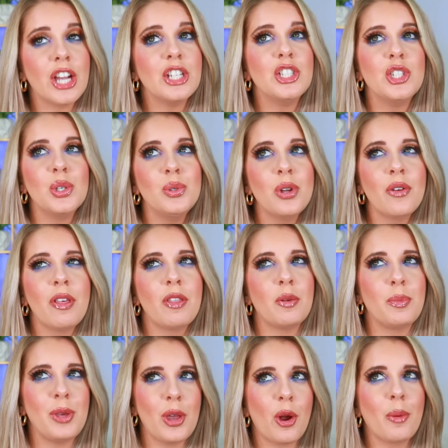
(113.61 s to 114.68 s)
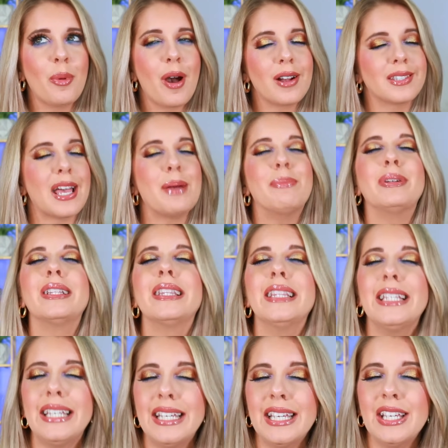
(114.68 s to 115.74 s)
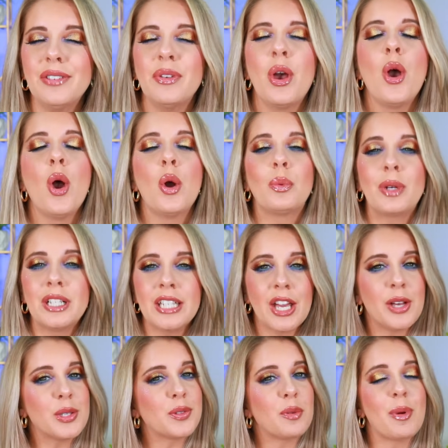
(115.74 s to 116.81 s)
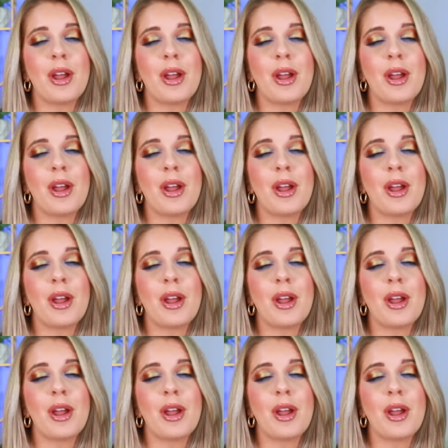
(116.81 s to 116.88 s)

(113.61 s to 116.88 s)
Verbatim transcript: I do know that the PR box, I believe, retails for